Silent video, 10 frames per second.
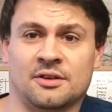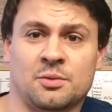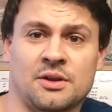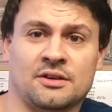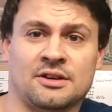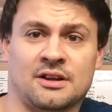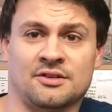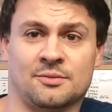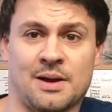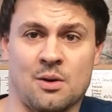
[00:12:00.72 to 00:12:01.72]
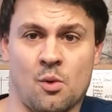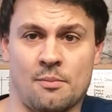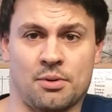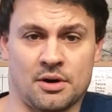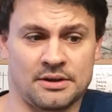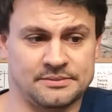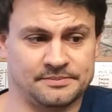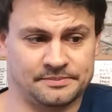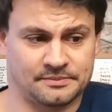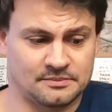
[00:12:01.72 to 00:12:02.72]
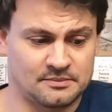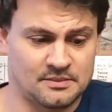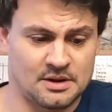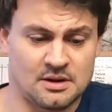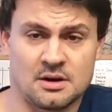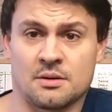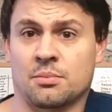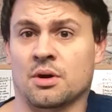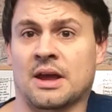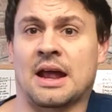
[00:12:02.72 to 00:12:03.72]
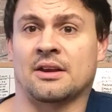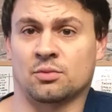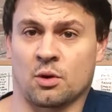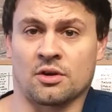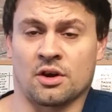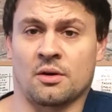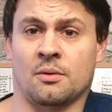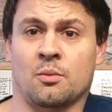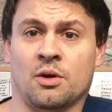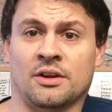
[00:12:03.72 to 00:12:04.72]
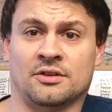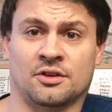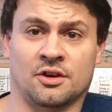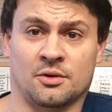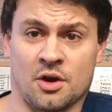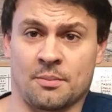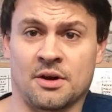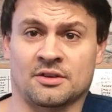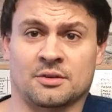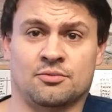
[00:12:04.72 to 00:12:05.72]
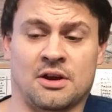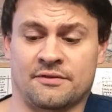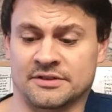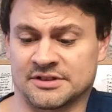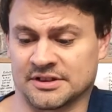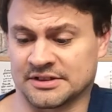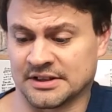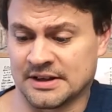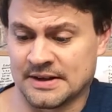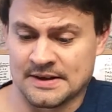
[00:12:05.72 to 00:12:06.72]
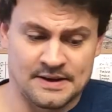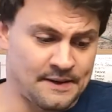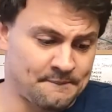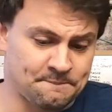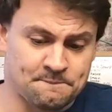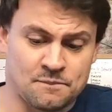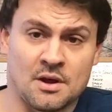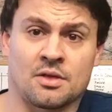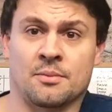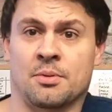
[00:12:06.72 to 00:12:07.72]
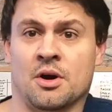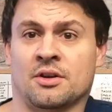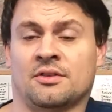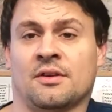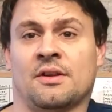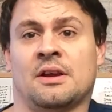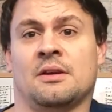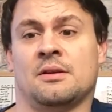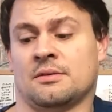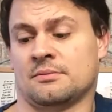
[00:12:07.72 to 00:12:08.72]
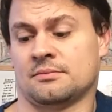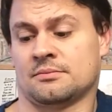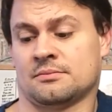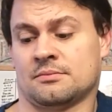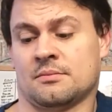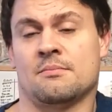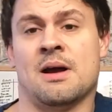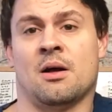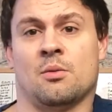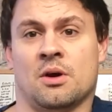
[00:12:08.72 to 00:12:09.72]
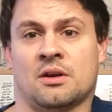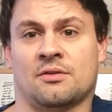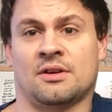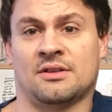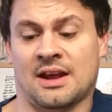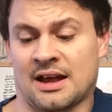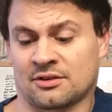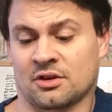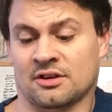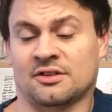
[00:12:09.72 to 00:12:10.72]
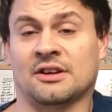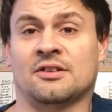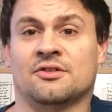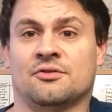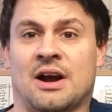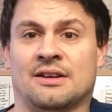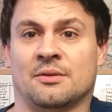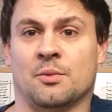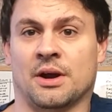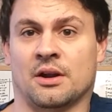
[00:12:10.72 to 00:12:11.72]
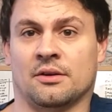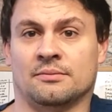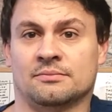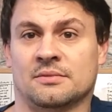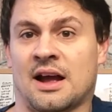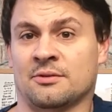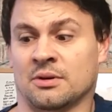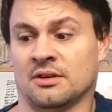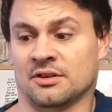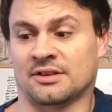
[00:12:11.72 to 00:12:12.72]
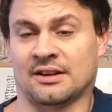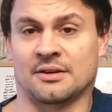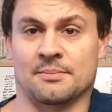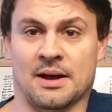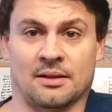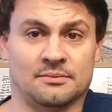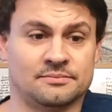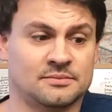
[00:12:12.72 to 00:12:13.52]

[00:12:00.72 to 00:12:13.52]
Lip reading: did win the challenges by 1 point, but again, it's what you're wanting to do, your personal preferences. The bonus of the Metalworker is it has got a 6-inch grinding wheel on, as well as a sanding belt,